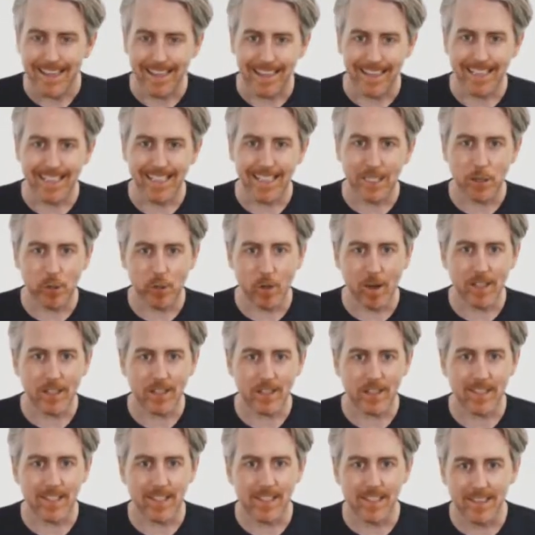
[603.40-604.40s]
The
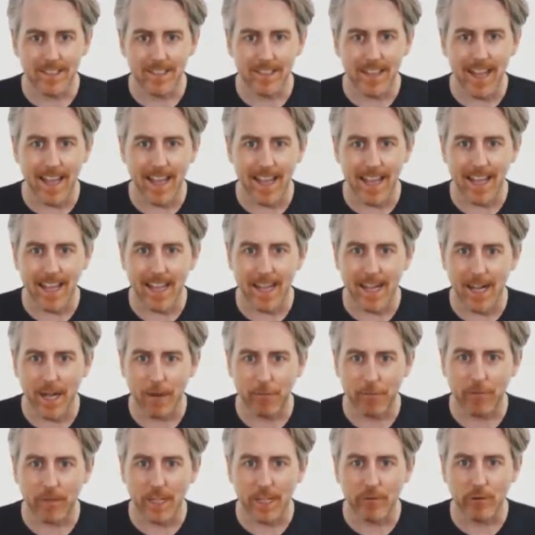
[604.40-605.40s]
crust is a
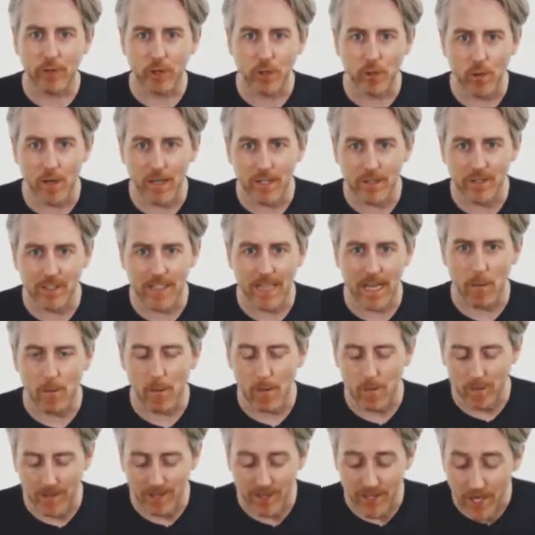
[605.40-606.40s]
flavored crust, and I
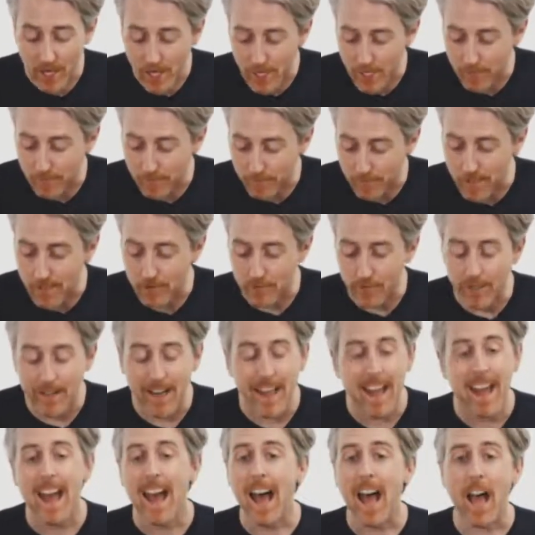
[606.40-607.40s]
went with the Hut favorite.
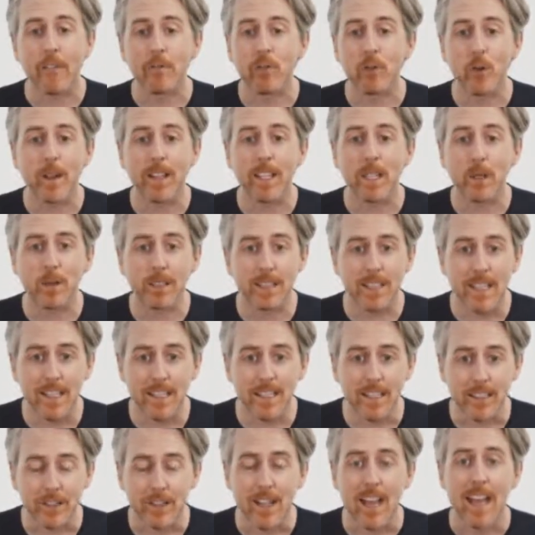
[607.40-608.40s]
I have no idea what that
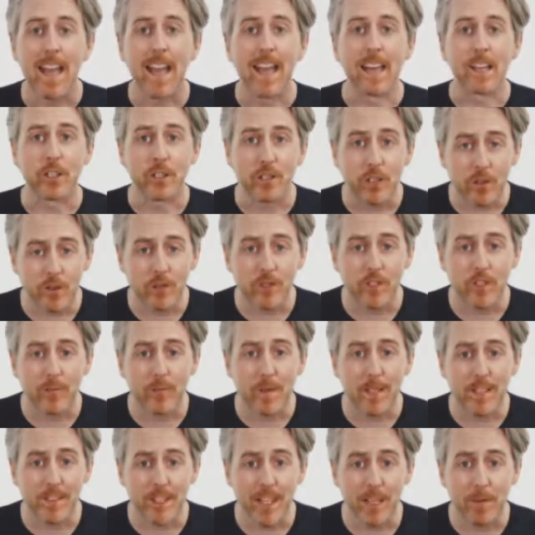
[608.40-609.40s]
is. And exclusive
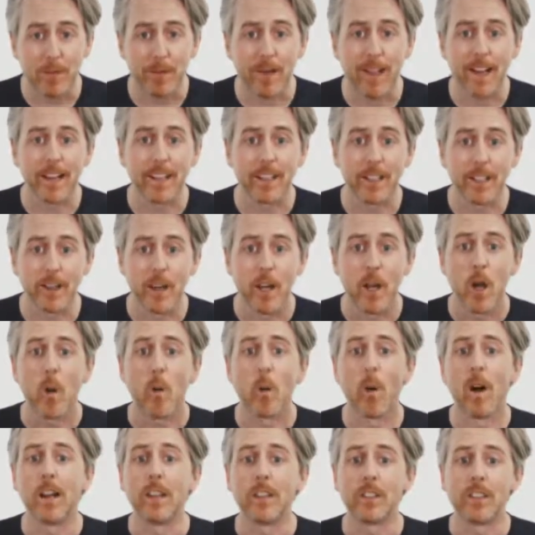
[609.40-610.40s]
meats I had put on here
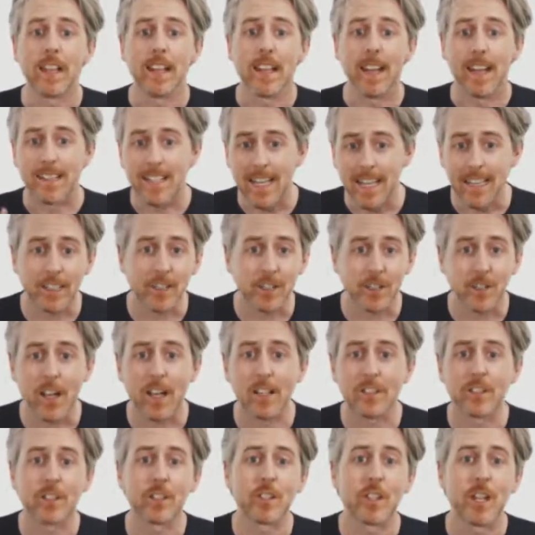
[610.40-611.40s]
was Italian
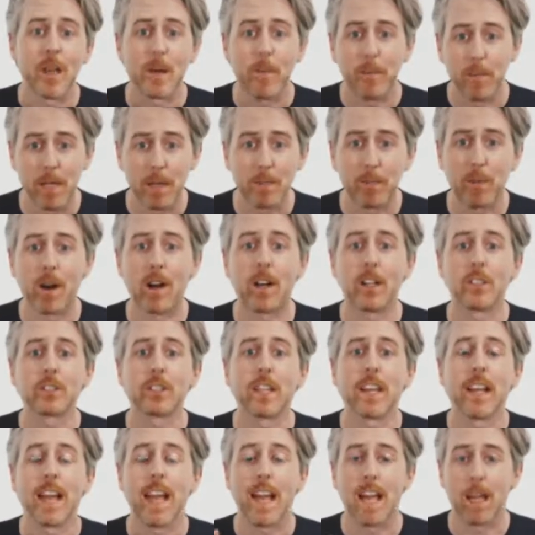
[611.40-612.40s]
sausage, meatballs,
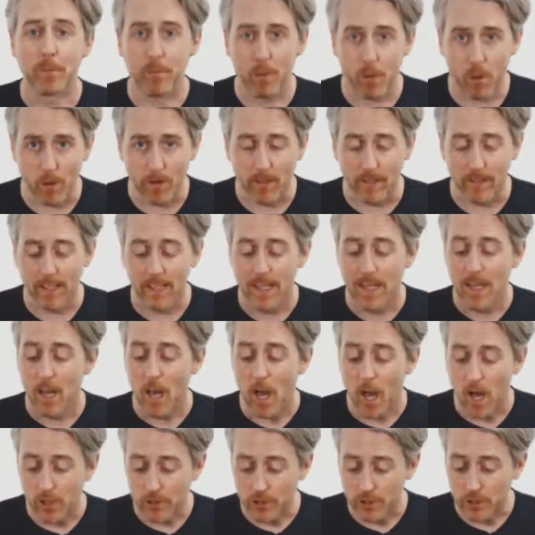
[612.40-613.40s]
and pork.
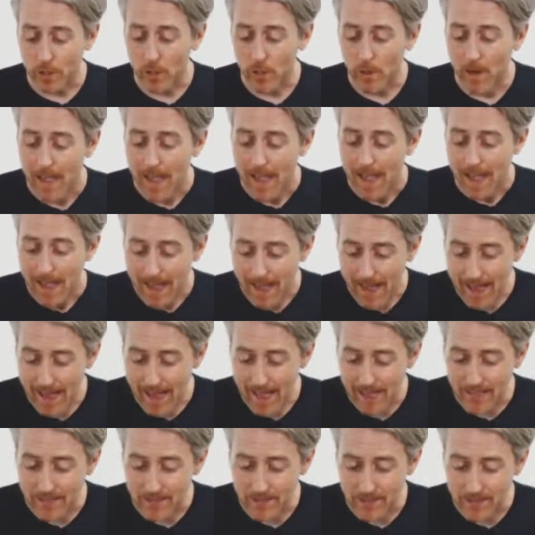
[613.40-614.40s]
Also
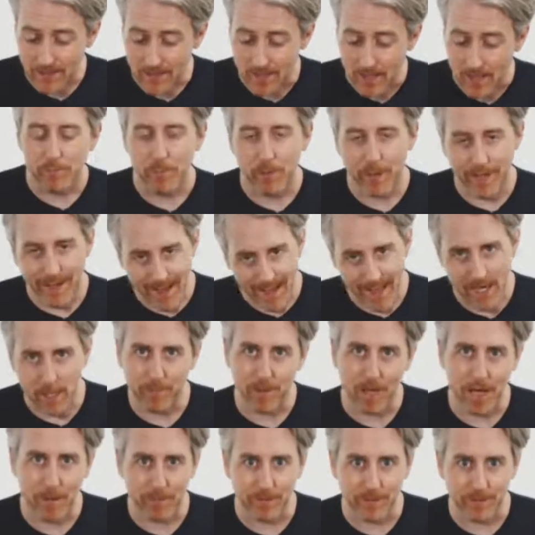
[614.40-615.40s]
has banana
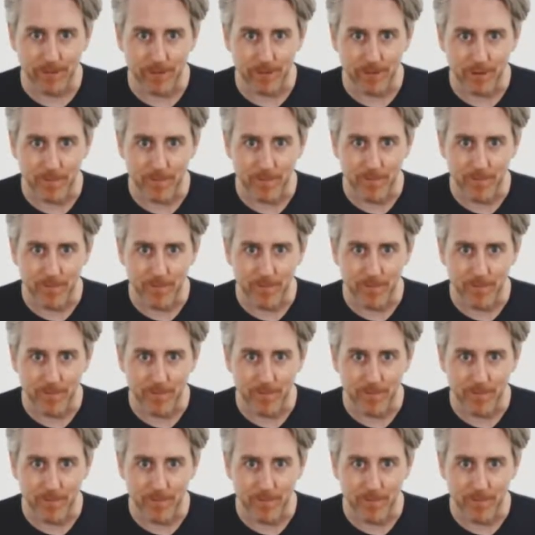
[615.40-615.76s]
peppers.